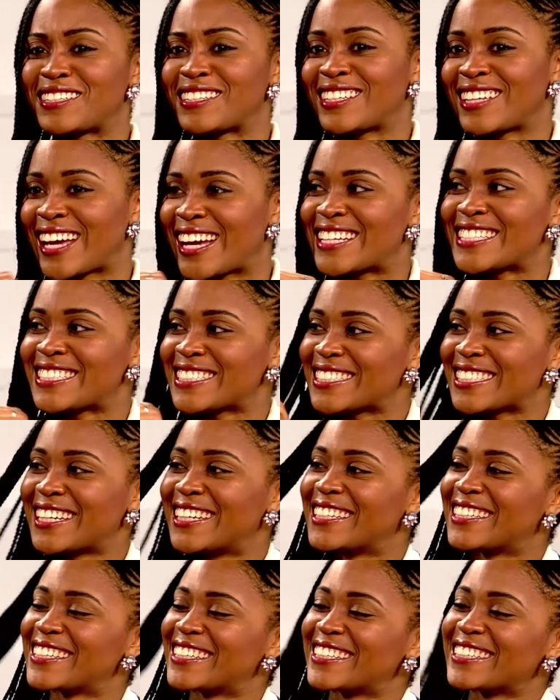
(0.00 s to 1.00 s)
Yes,
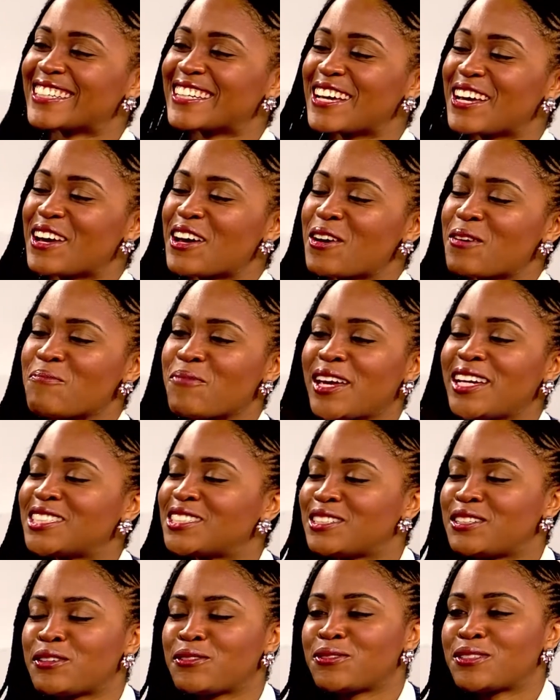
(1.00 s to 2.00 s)
major
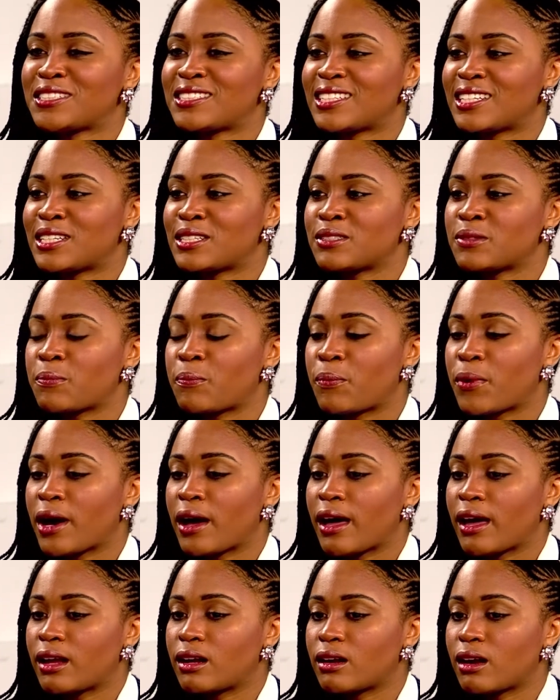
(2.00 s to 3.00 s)
differences,
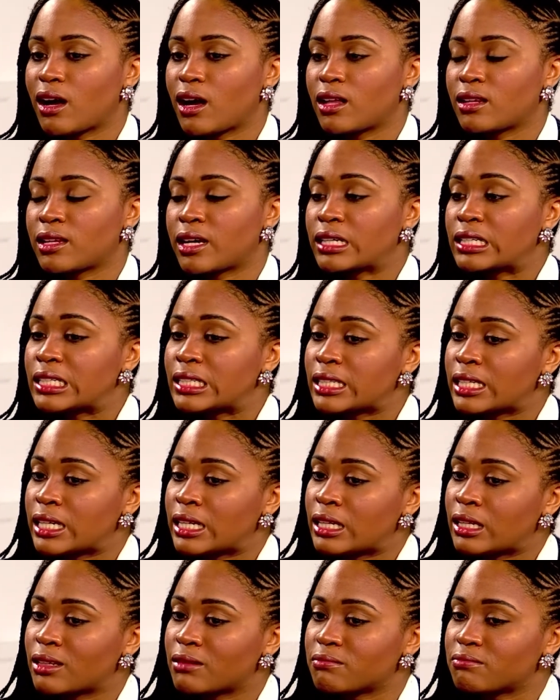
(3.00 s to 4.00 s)
but
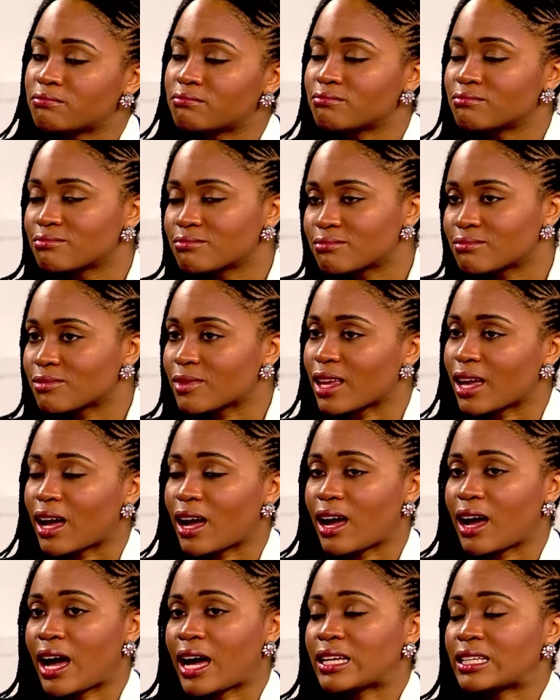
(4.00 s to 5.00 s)
luckily
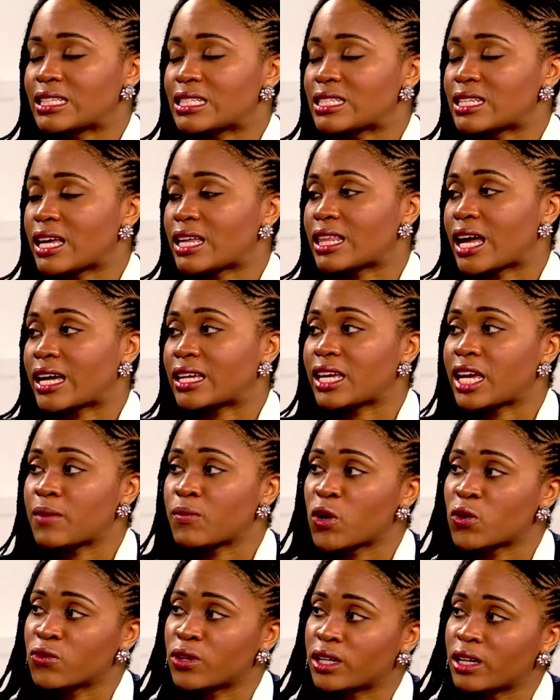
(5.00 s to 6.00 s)
I can say that I came
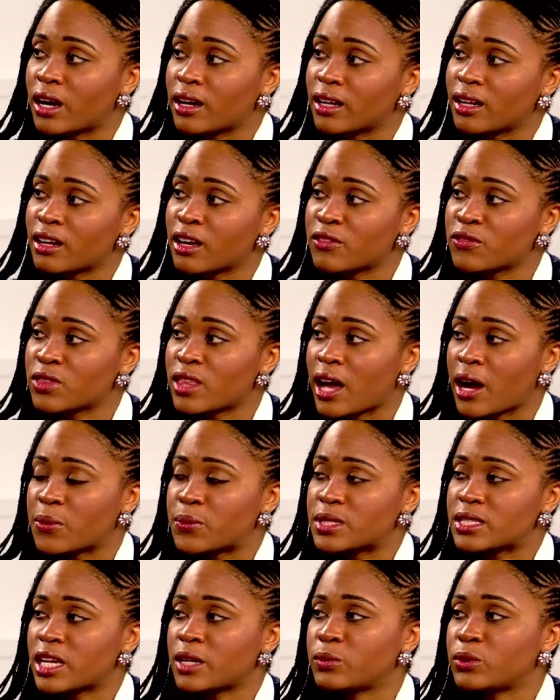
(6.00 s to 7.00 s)
over young enough that I was
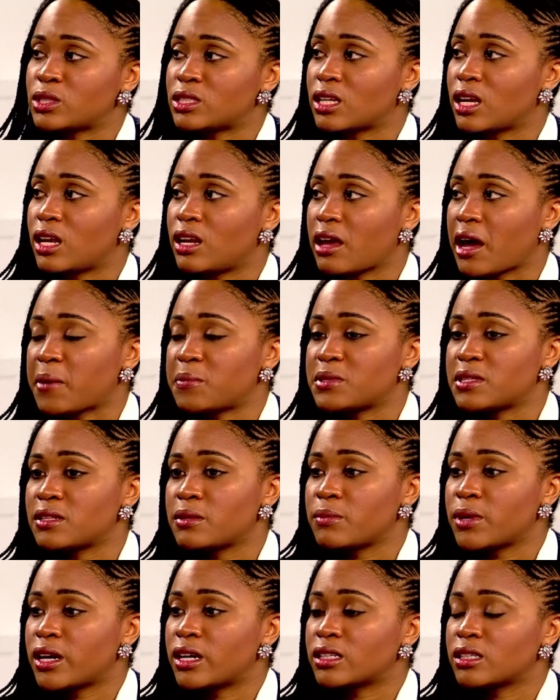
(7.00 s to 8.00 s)
able to adapt to the
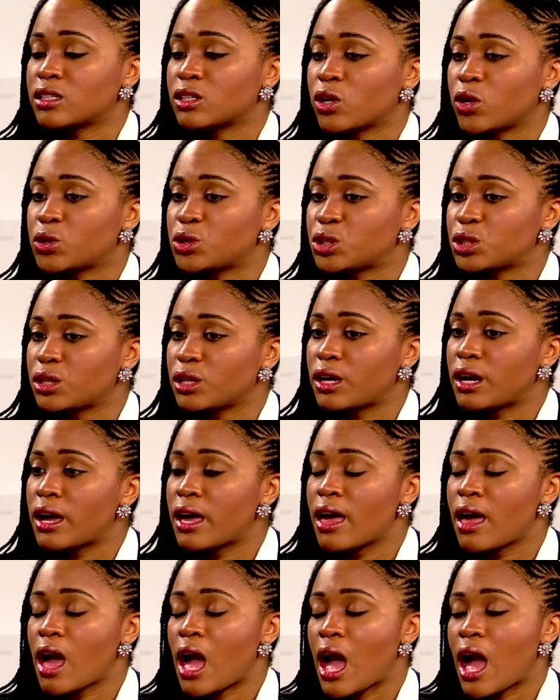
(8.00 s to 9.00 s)
American culture,
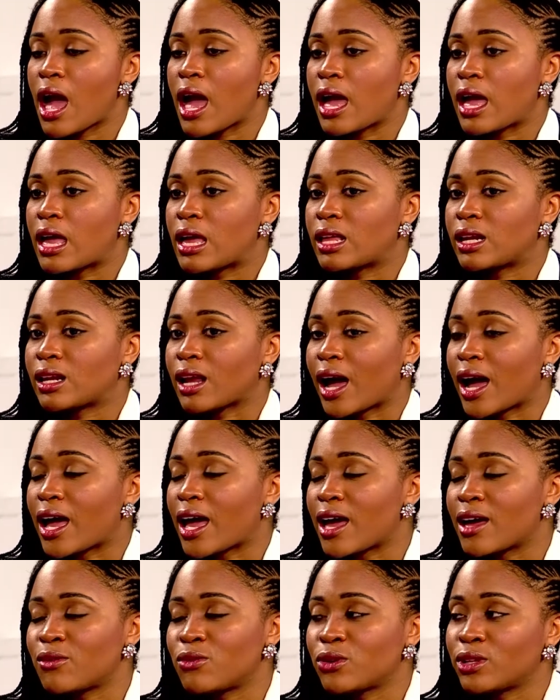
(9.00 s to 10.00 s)
and I
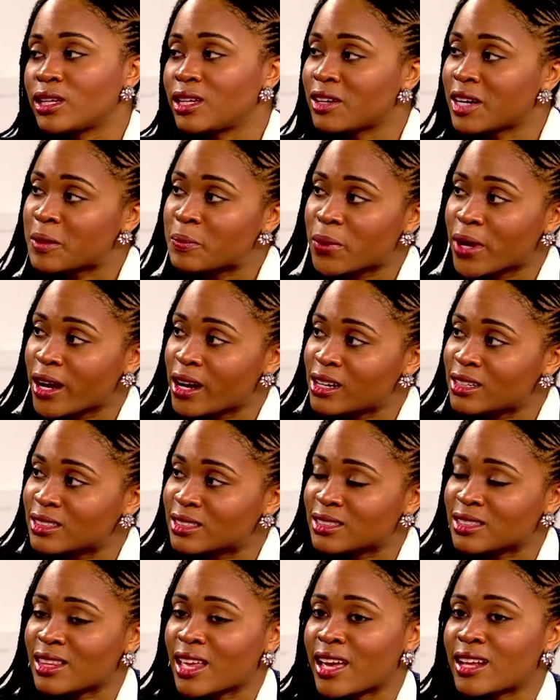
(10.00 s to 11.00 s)
had really great parents
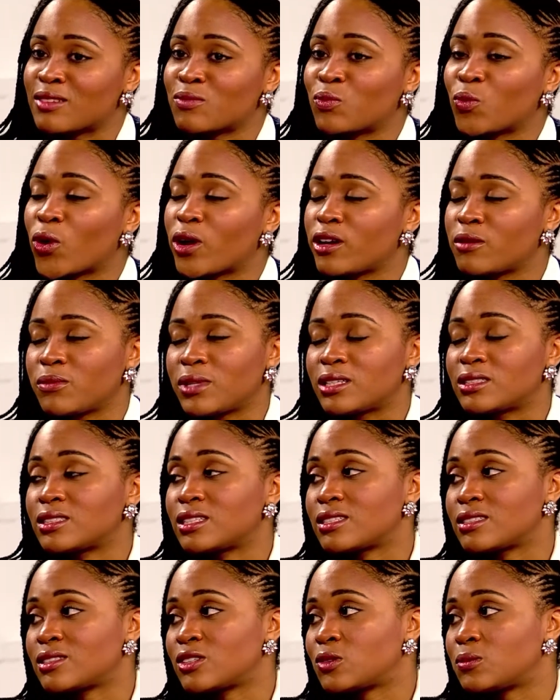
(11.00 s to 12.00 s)
that wanted me to
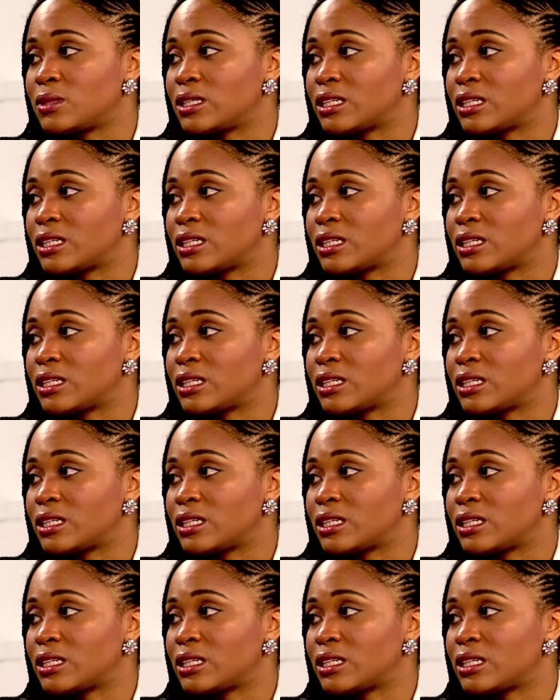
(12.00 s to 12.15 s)
still be